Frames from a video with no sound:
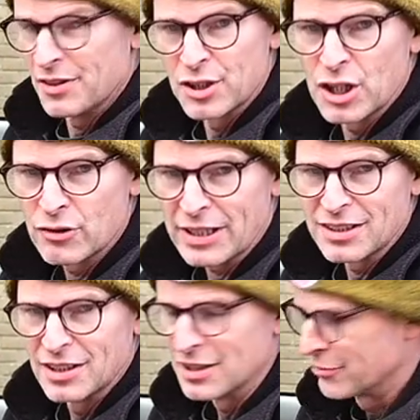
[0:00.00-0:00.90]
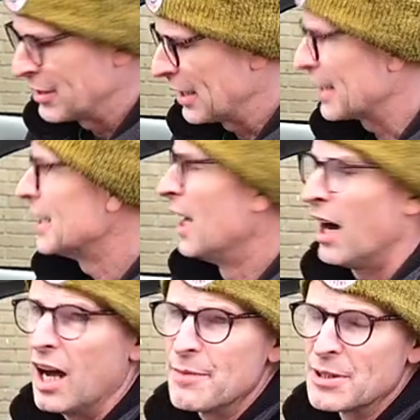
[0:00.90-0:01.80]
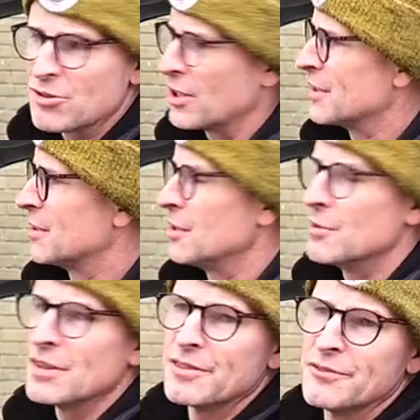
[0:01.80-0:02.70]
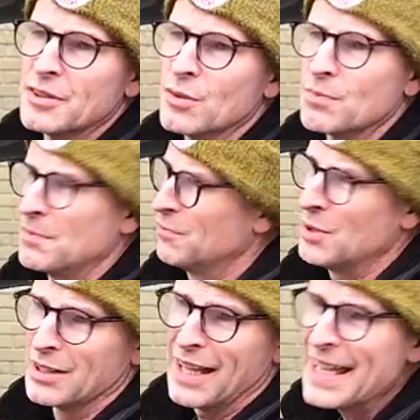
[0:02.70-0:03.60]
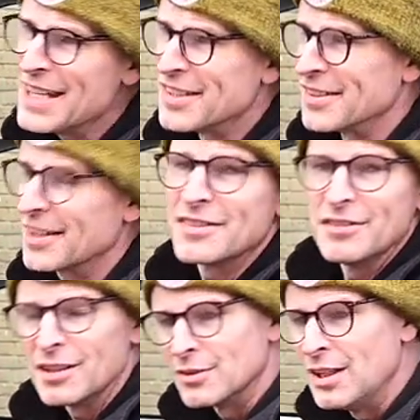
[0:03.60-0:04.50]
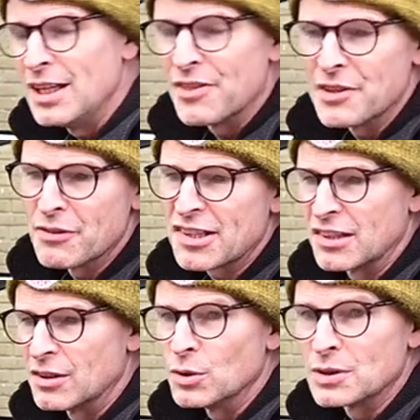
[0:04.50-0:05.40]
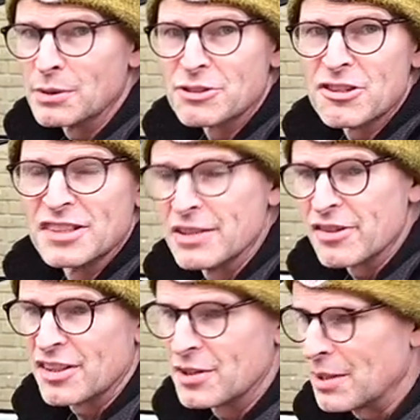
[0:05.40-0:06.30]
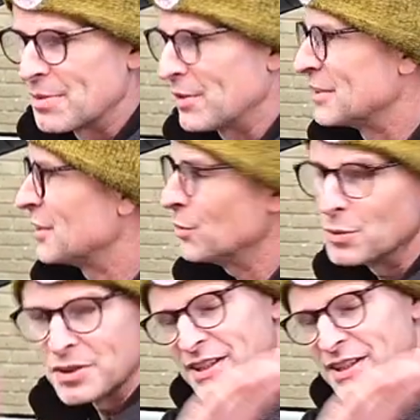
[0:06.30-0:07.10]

the correct kind of relay. I've been trying to do this for, well, ages. As you know, the original auto electrician never showed up, so I did all the